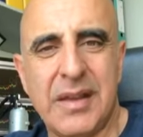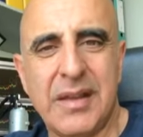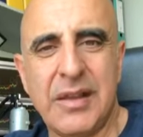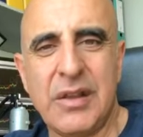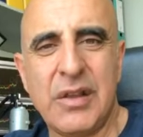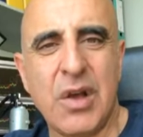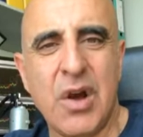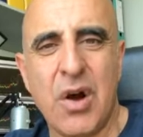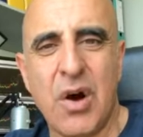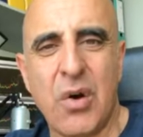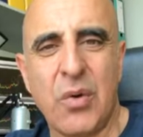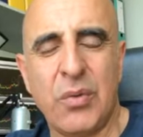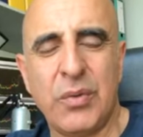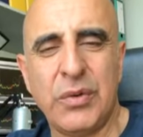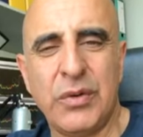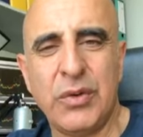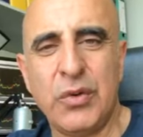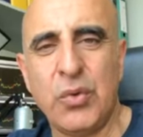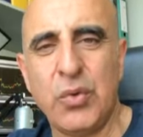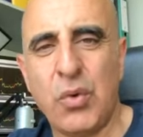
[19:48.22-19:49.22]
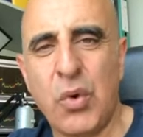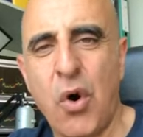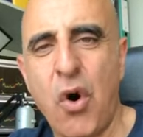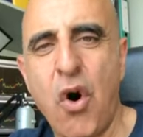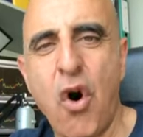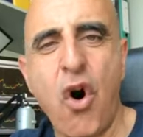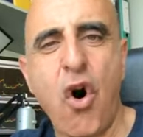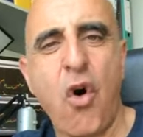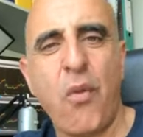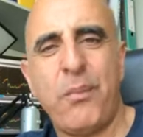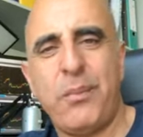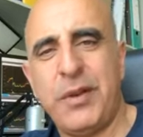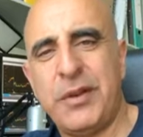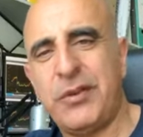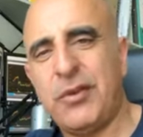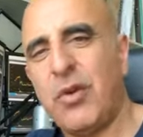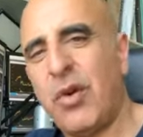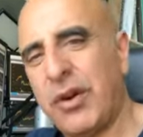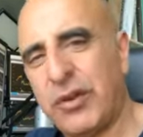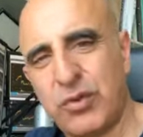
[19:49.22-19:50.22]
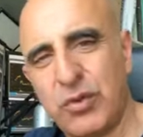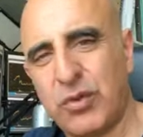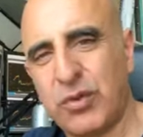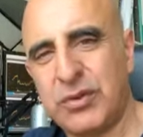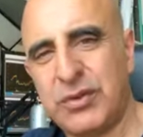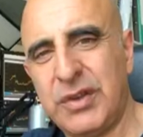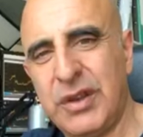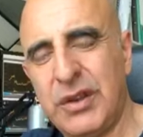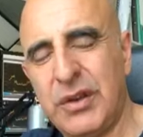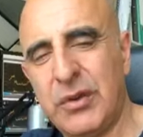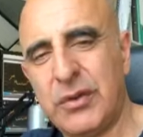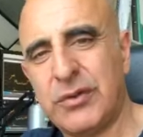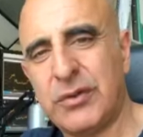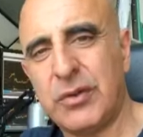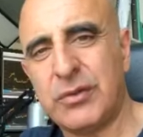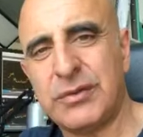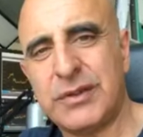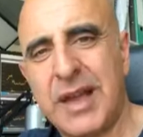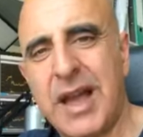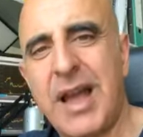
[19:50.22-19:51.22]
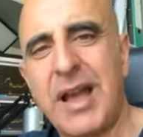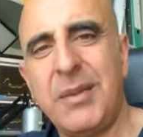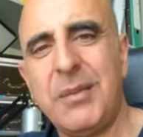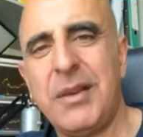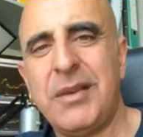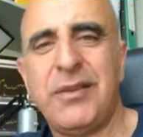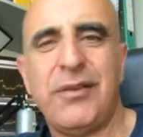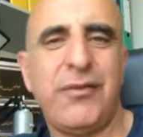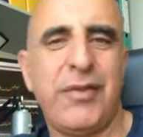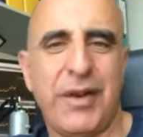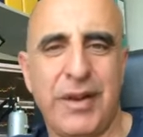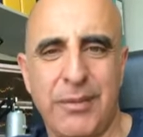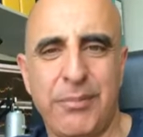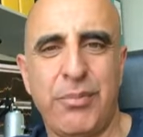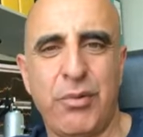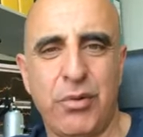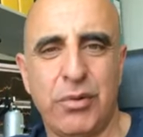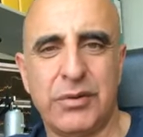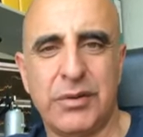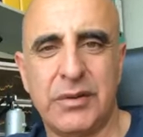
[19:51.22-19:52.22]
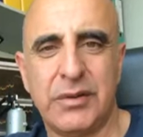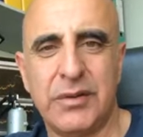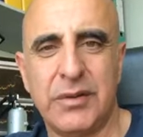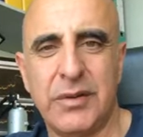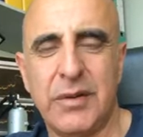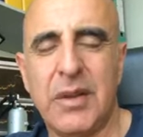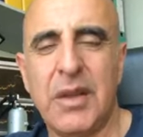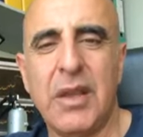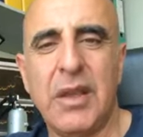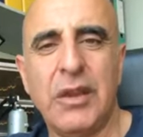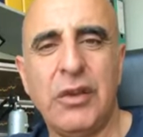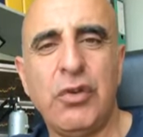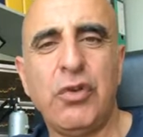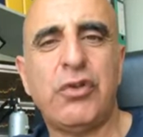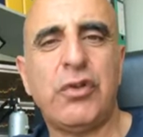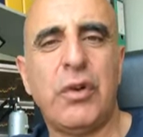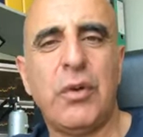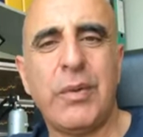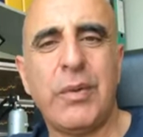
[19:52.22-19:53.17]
you know, you hope it's going to continue. So time is very important. Usually